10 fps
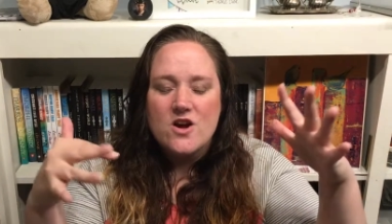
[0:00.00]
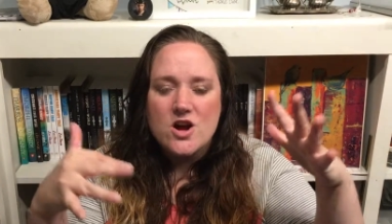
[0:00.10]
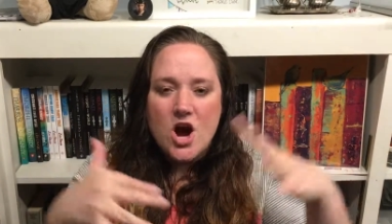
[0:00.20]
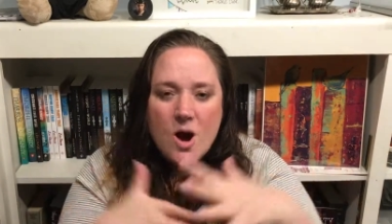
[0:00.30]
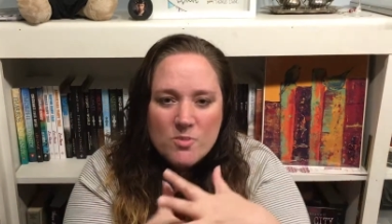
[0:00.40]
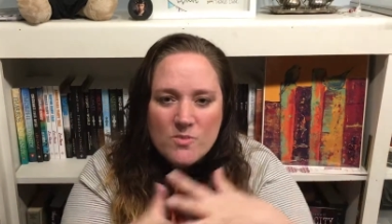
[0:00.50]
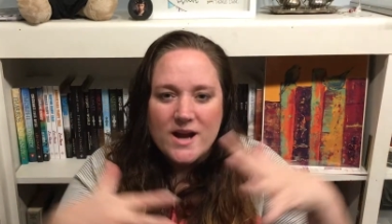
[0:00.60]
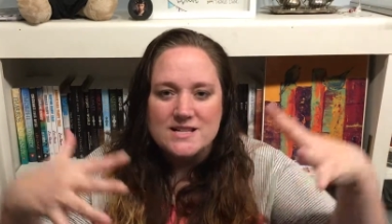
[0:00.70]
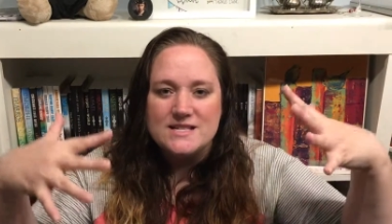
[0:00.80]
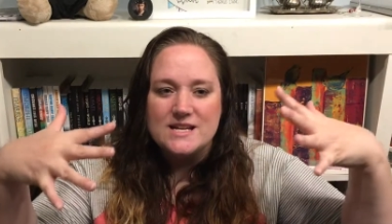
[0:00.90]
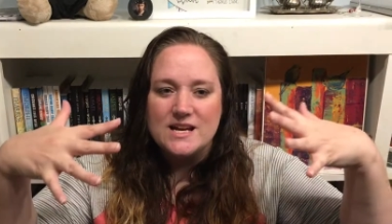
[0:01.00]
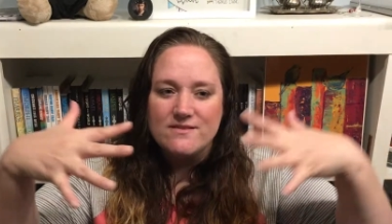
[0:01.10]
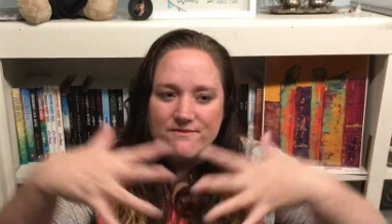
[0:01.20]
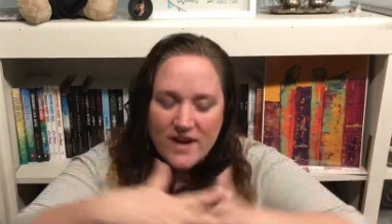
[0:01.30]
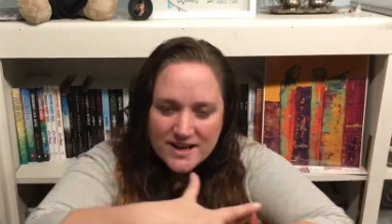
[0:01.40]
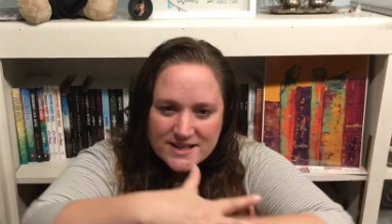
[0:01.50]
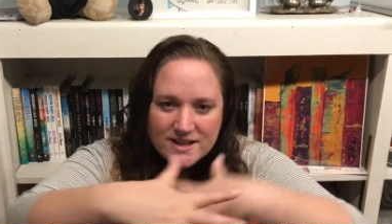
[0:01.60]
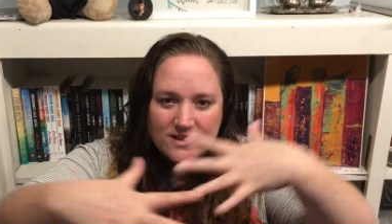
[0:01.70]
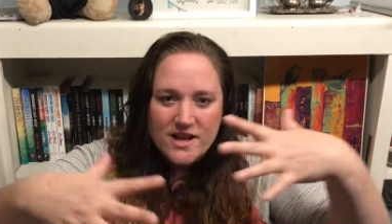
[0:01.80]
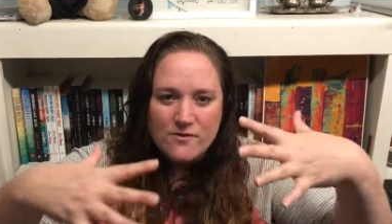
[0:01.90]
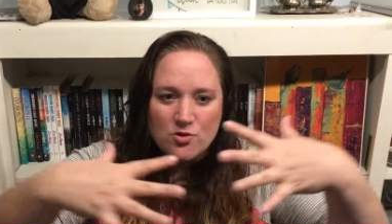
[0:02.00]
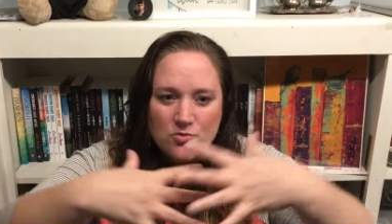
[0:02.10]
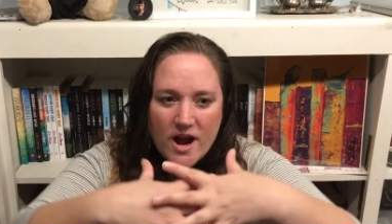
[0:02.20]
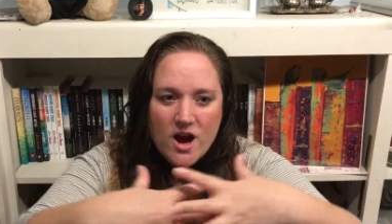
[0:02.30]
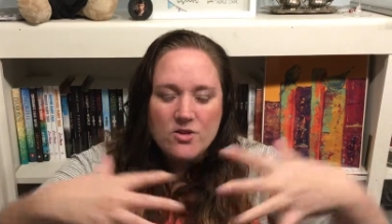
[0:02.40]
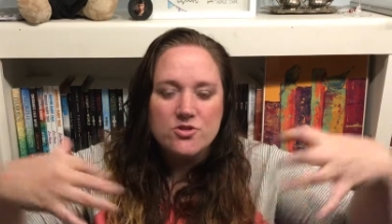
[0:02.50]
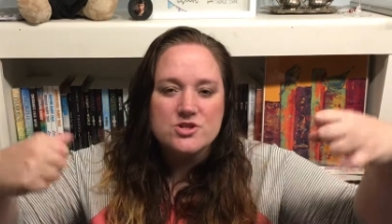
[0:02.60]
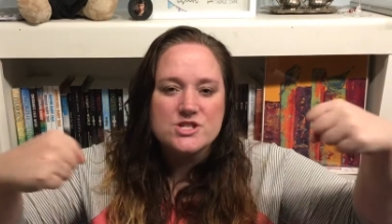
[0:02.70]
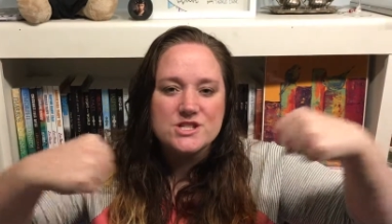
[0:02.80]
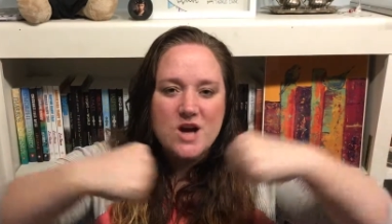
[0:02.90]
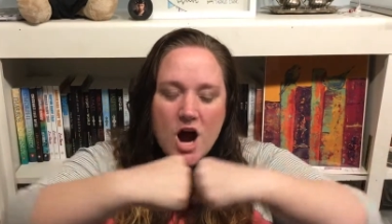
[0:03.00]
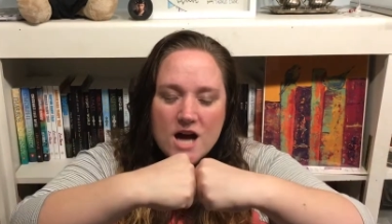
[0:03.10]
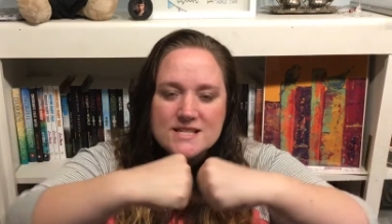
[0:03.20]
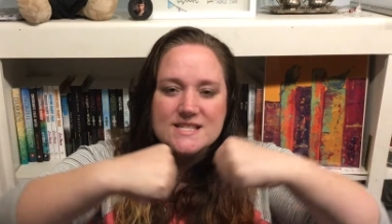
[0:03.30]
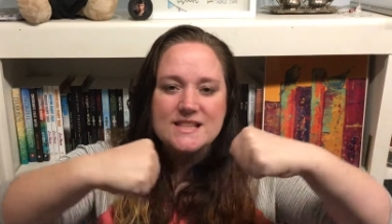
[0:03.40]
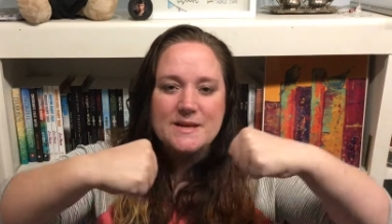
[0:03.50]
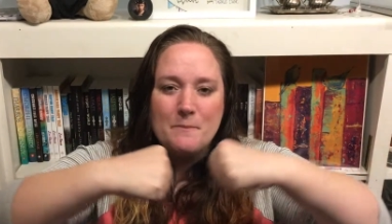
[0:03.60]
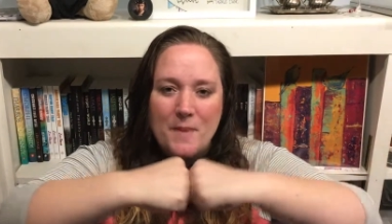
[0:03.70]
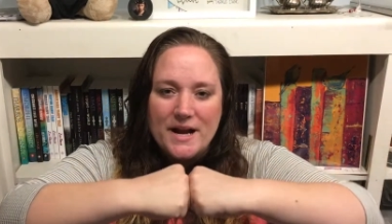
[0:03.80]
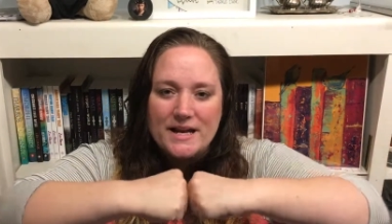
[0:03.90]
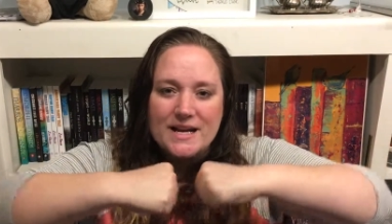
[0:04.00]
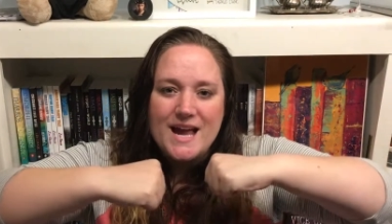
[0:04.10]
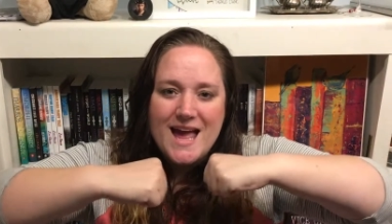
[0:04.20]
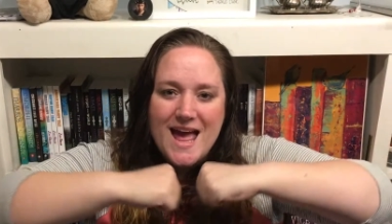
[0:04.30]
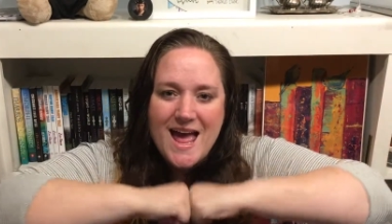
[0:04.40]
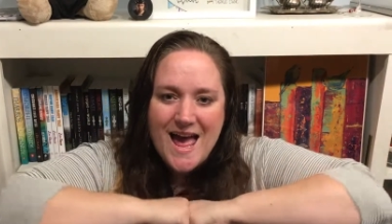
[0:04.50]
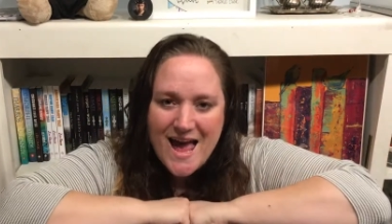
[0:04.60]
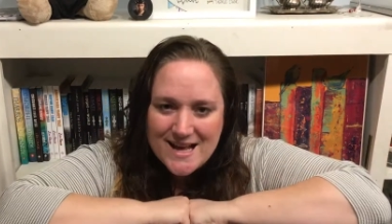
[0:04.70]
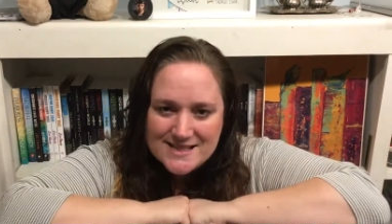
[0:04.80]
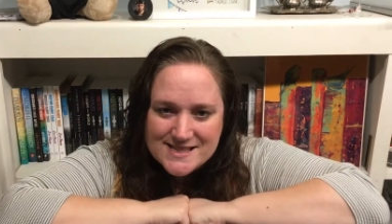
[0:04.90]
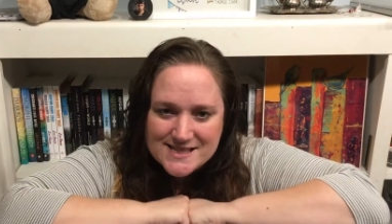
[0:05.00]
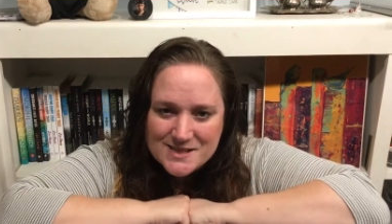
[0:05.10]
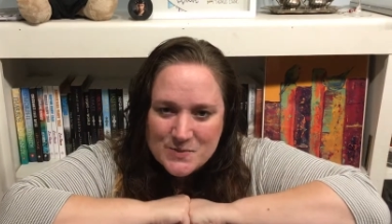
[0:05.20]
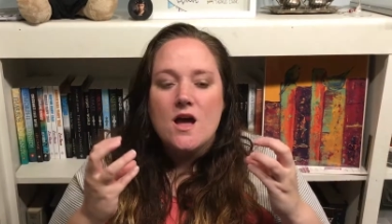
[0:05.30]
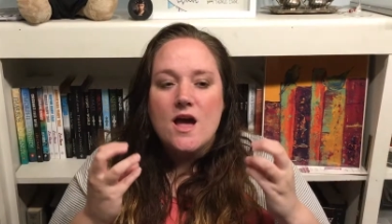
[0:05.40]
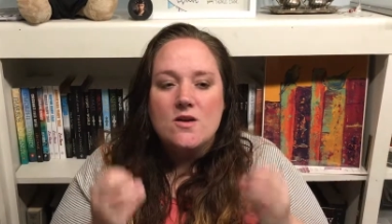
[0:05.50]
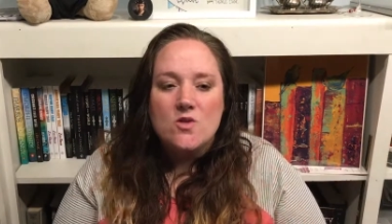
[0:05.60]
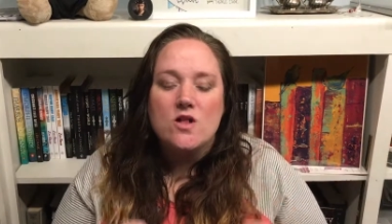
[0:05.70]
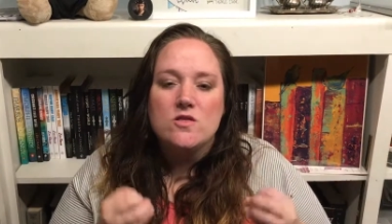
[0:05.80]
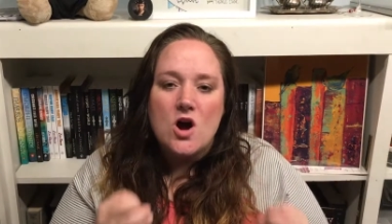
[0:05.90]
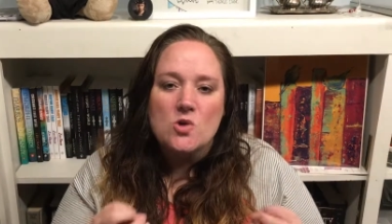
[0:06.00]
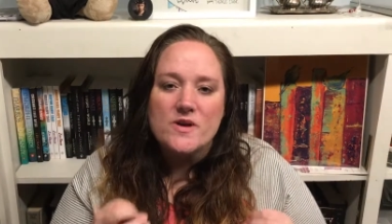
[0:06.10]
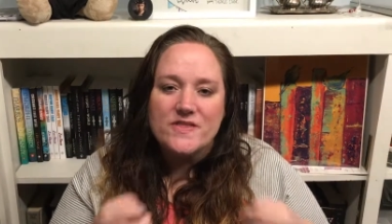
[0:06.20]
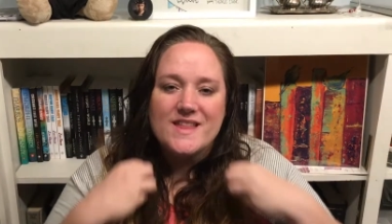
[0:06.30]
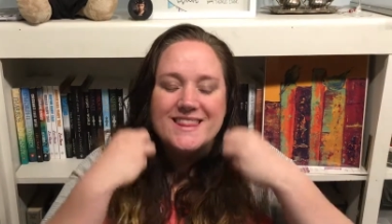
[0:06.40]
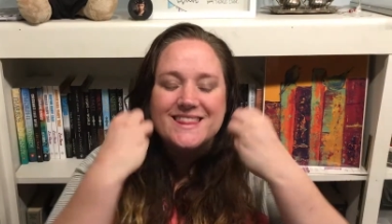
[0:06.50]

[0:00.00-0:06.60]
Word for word: compromising and finding a level ground, they're just constantly butting heads. And along with the